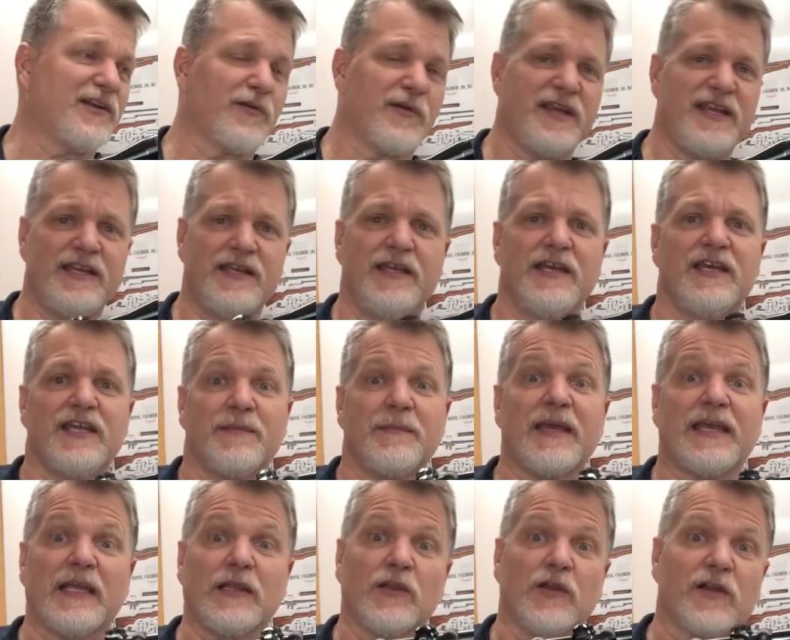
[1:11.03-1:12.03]
green,
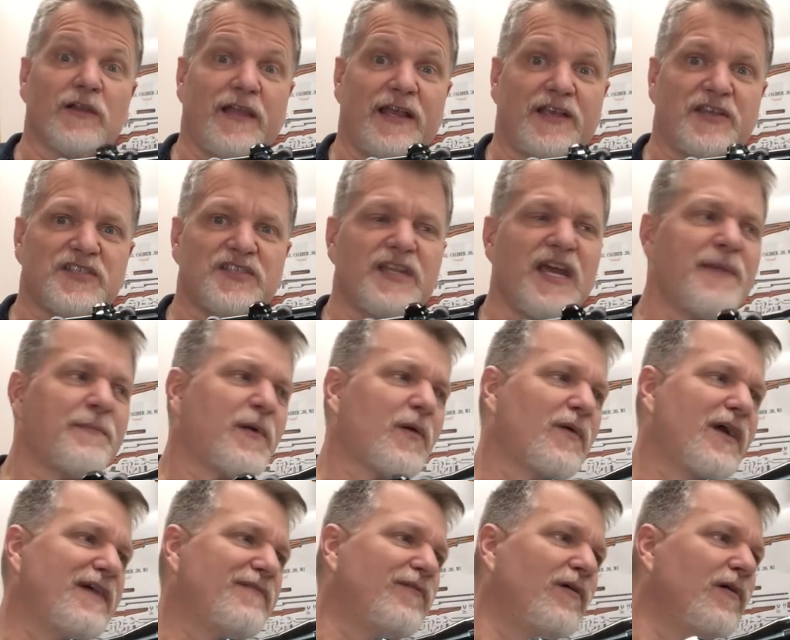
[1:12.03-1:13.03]
make it look like a sniper
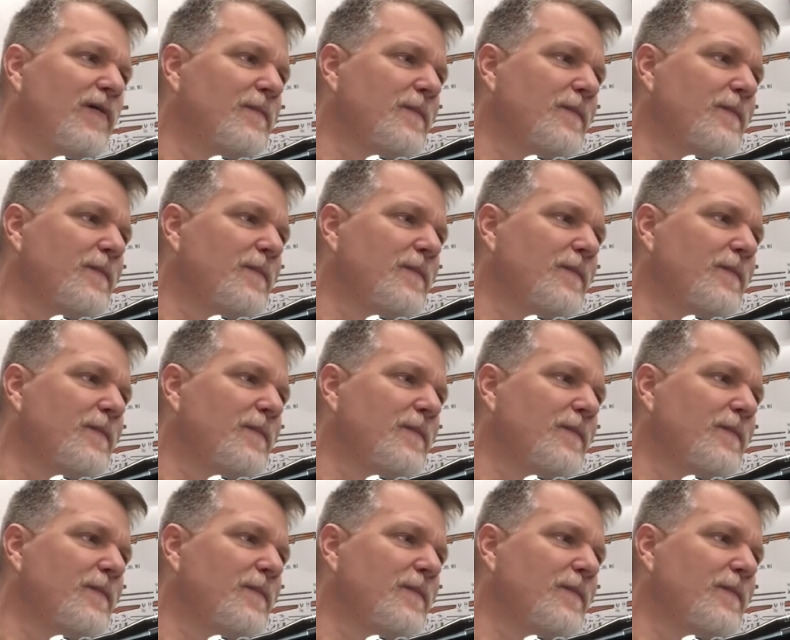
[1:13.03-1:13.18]
rifle.